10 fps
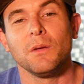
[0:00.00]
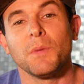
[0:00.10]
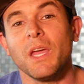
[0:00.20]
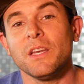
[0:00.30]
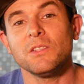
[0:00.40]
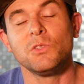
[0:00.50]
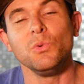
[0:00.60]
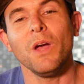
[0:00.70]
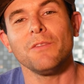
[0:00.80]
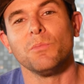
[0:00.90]
Mechanics
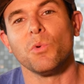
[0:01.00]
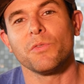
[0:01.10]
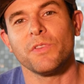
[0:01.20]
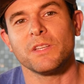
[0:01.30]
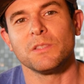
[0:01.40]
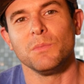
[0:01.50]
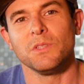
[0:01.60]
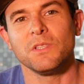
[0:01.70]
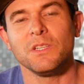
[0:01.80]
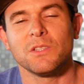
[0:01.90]
do have more
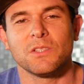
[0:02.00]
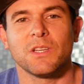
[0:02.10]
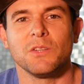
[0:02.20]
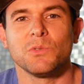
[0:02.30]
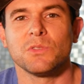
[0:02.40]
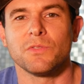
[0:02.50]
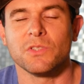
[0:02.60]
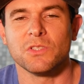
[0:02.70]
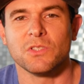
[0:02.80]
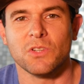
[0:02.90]
flexibility in their schedules
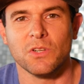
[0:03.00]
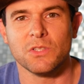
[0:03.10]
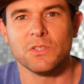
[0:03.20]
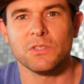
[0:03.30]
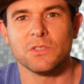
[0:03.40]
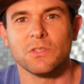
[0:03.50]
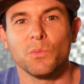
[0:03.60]
versus chargers,